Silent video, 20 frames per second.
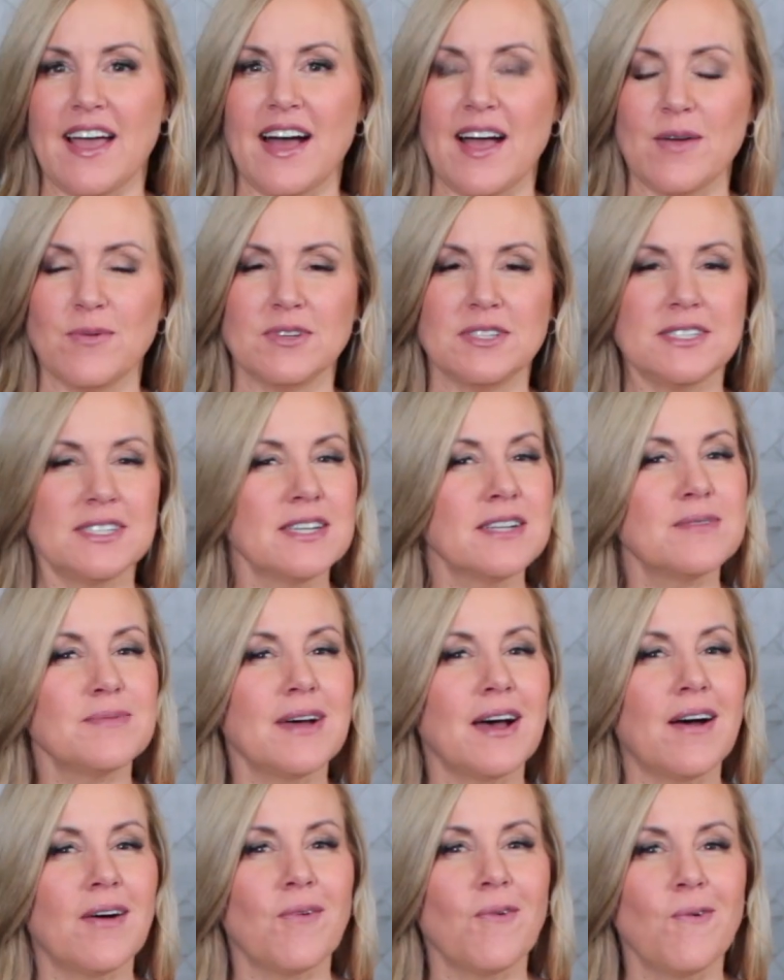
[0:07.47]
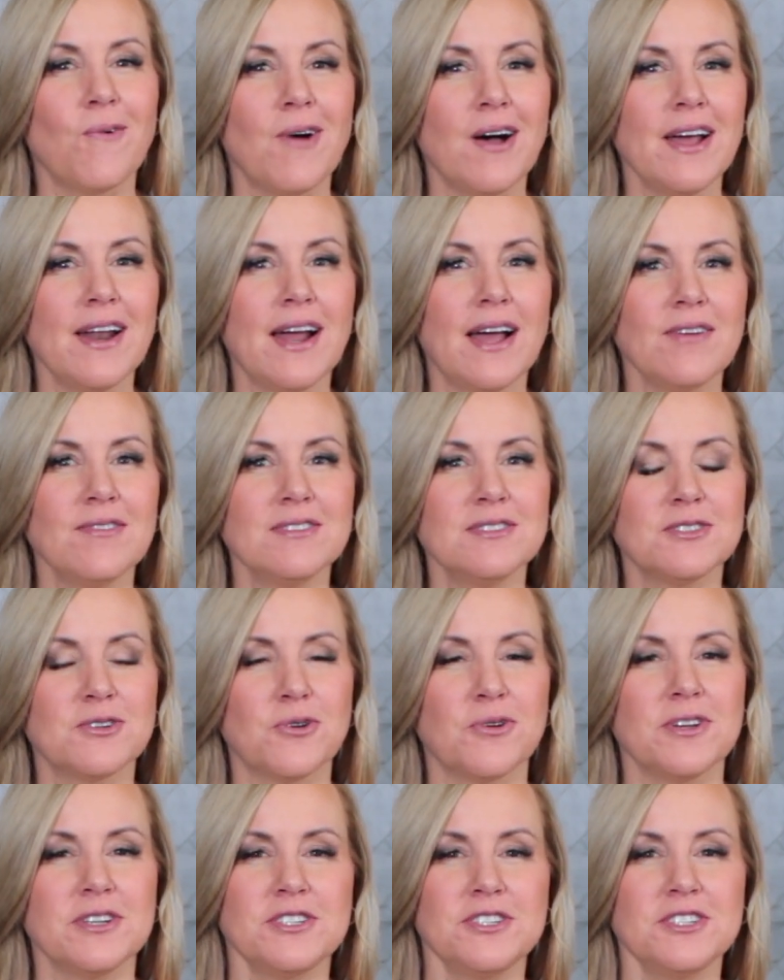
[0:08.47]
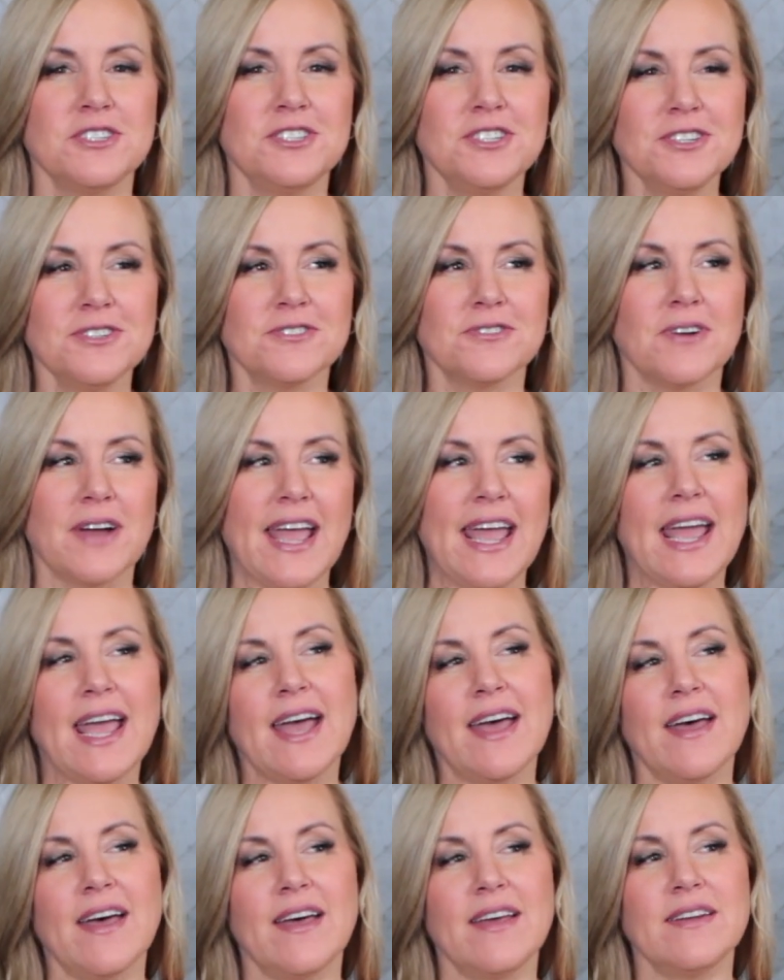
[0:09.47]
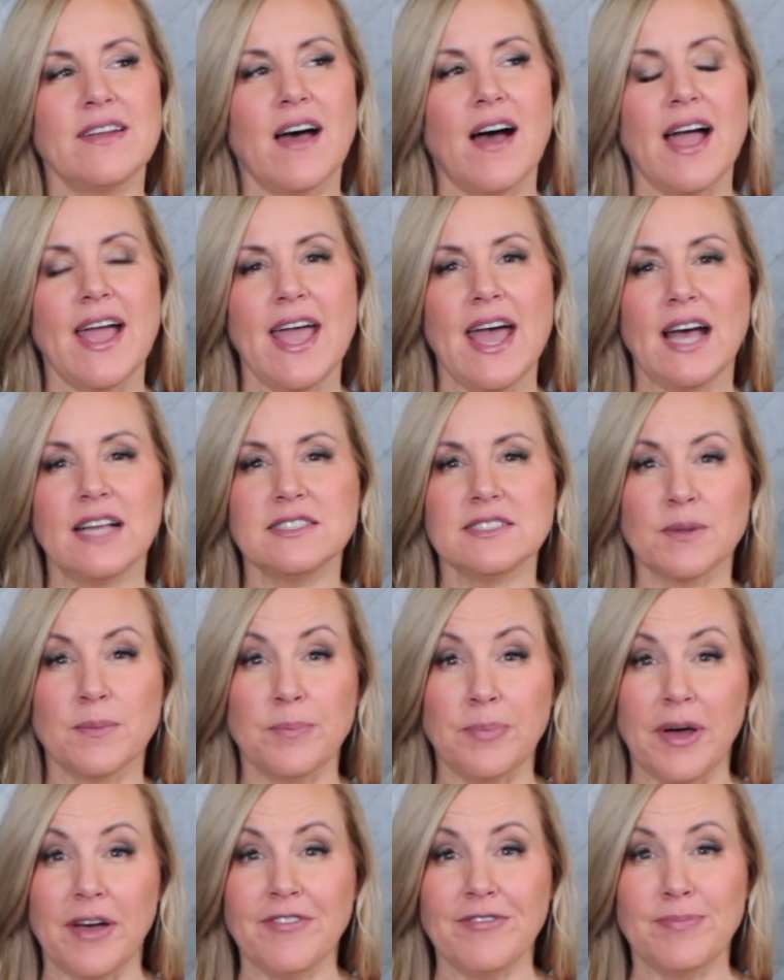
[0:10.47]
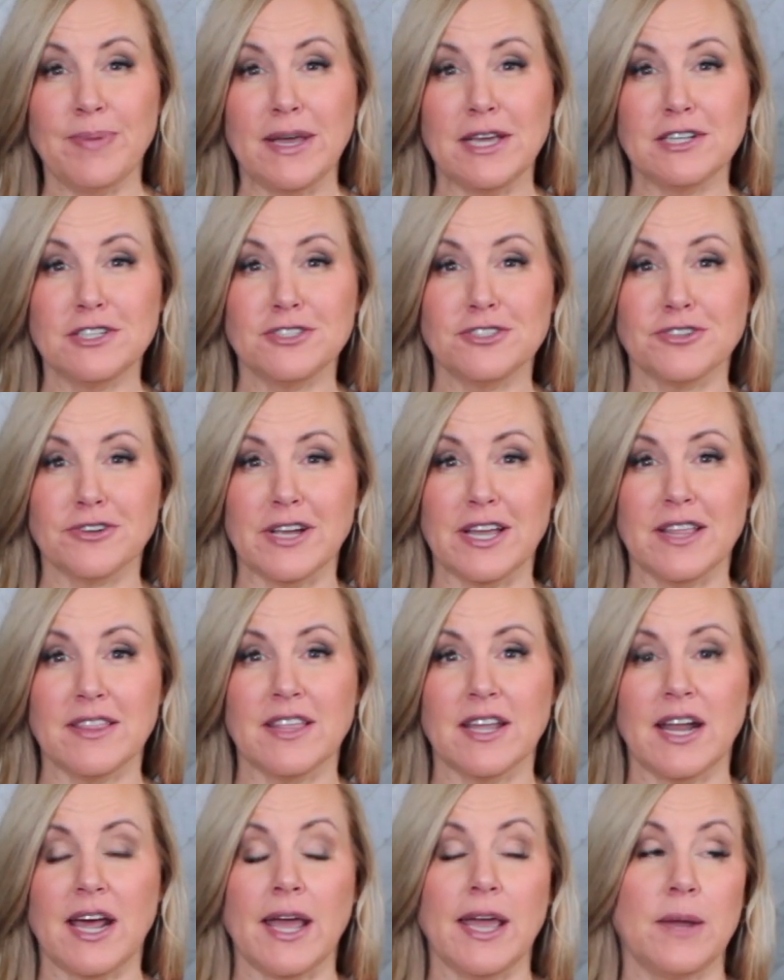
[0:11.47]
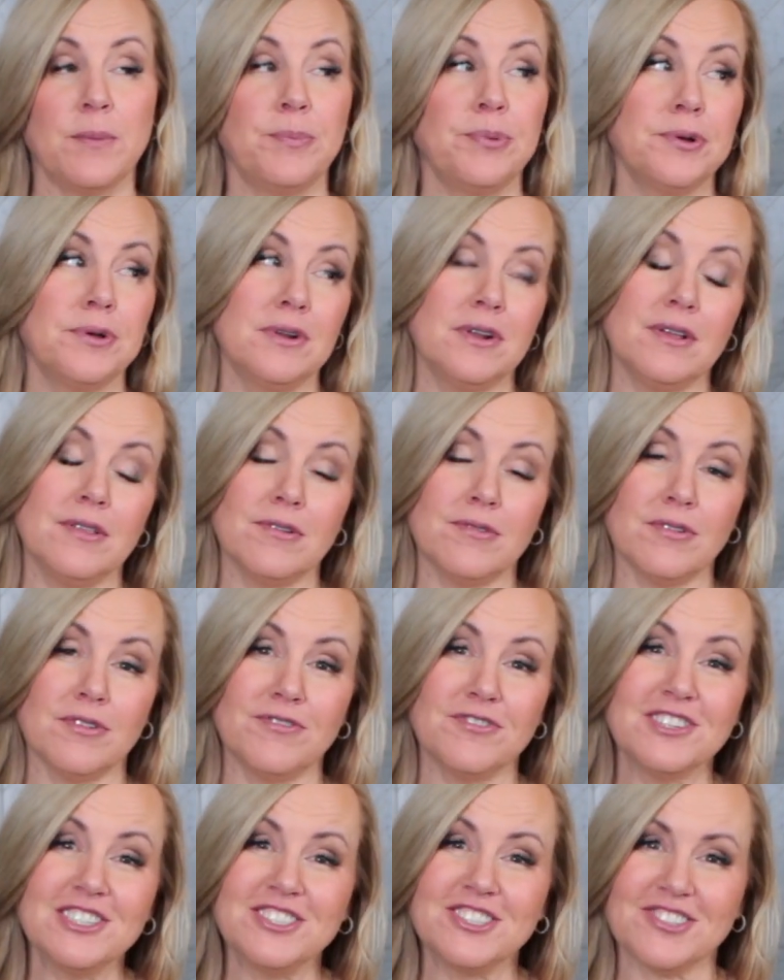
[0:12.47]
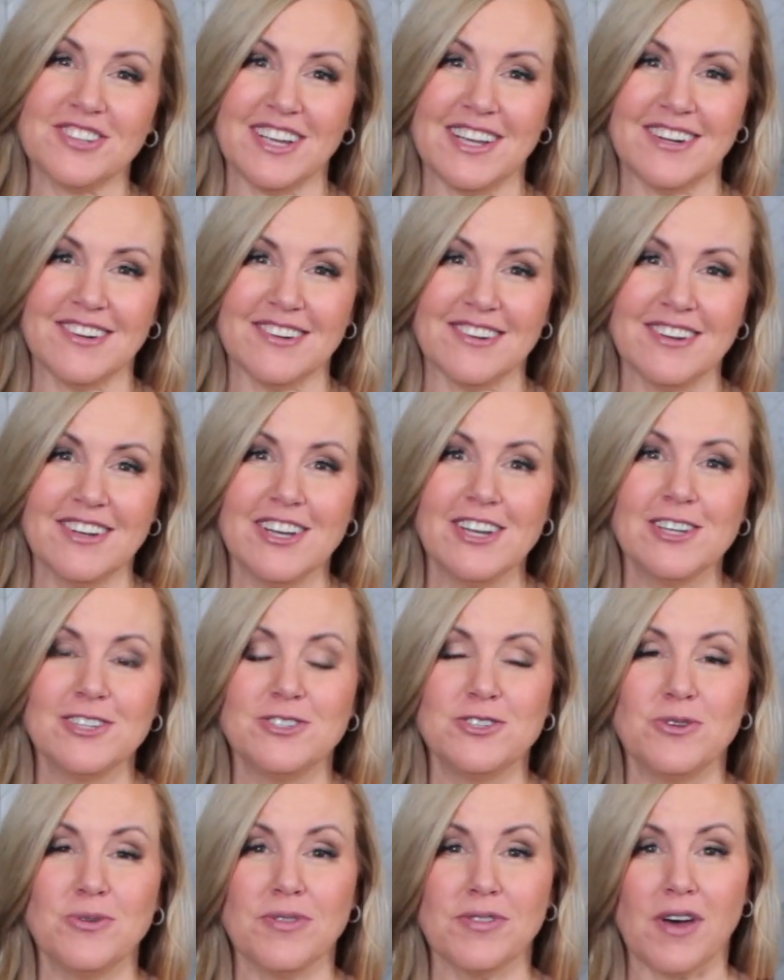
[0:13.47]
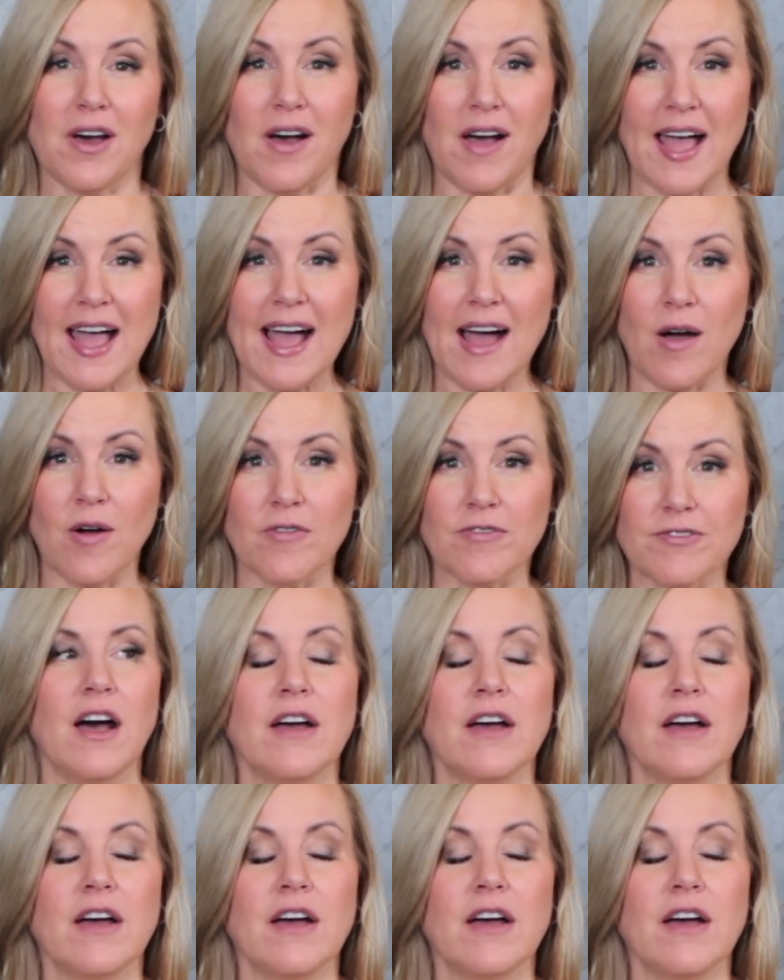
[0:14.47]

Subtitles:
I was thinking about what I was going to do, and I had some puff pastry that I had put in the refrigerator to thaw out.